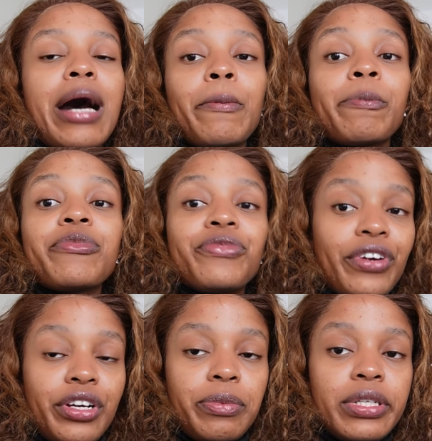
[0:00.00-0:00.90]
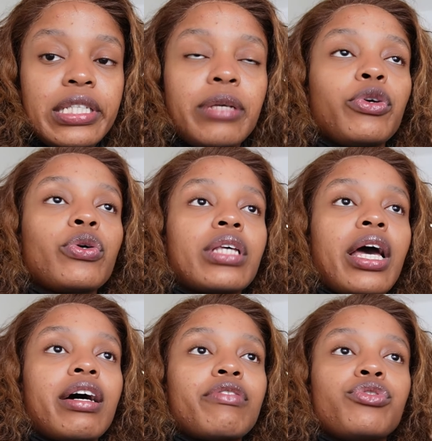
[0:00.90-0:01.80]
am very busy because I
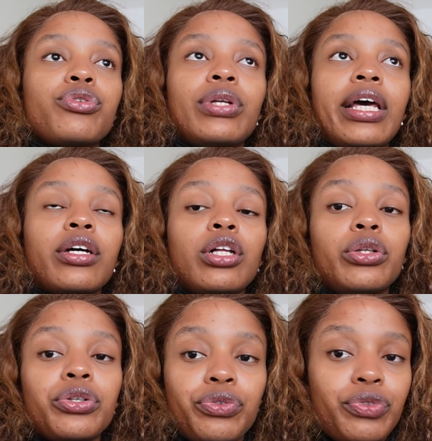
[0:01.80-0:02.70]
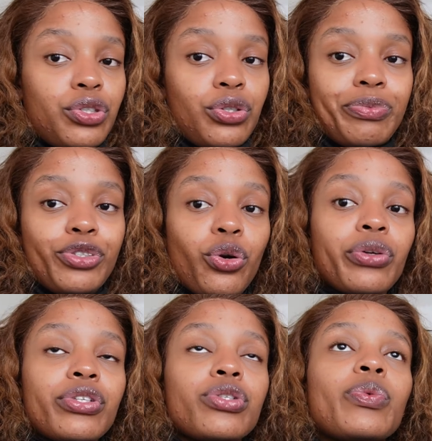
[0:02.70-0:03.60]
have to do like a lot of YouTube
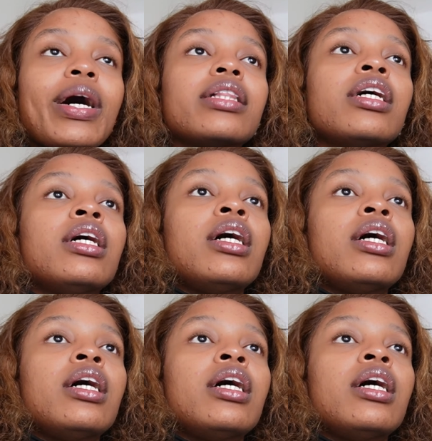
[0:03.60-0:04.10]
shorts as well,